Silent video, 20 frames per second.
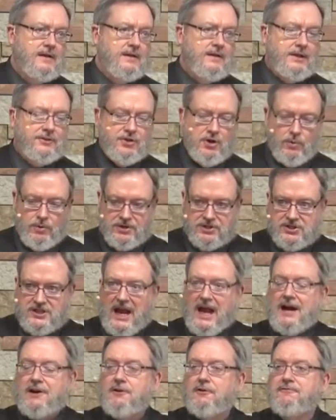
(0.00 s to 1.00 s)
That there were
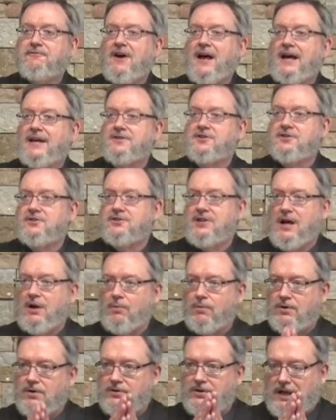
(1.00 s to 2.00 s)
sacrifices that
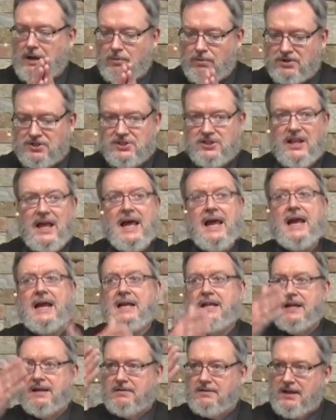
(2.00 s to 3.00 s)
were, that were
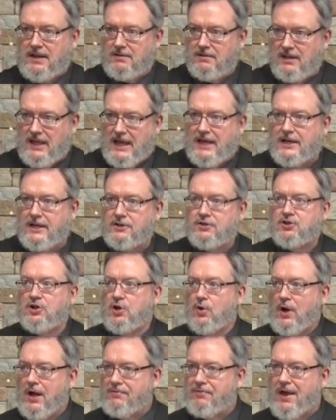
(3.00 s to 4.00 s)
slain and, and laid in
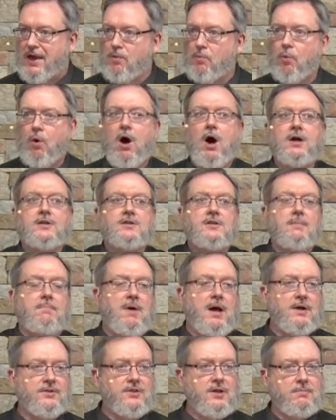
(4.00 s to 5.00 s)
two, and they walked
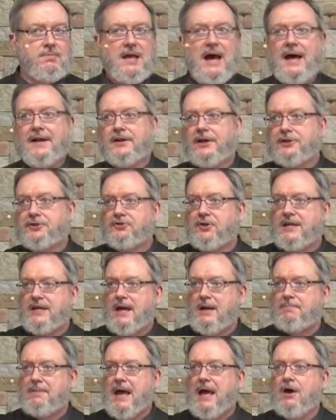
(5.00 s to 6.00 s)
among them. God literally
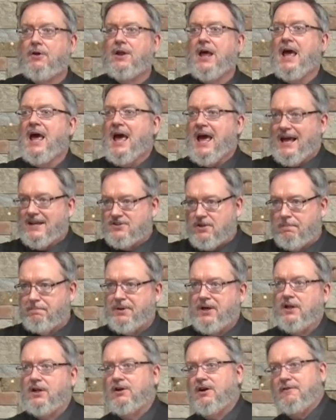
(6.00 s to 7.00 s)
came down as a
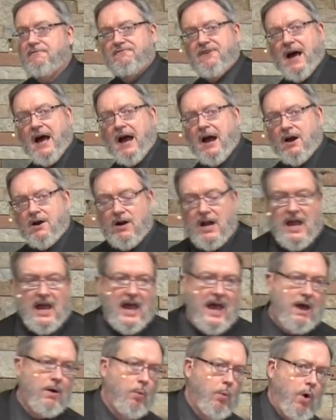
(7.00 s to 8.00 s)
pillar of fire
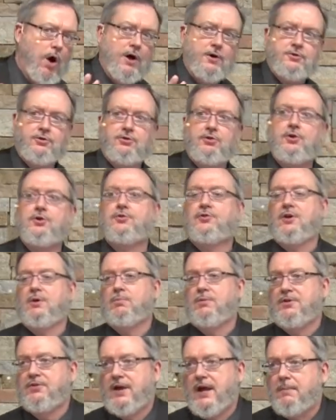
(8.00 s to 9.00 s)
and walked through them
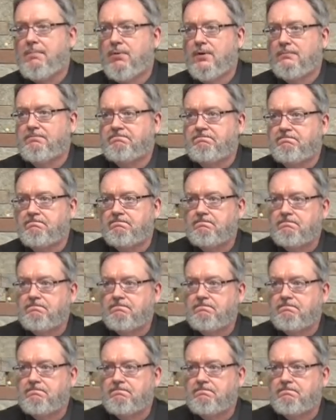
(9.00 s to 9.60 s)
with Abram.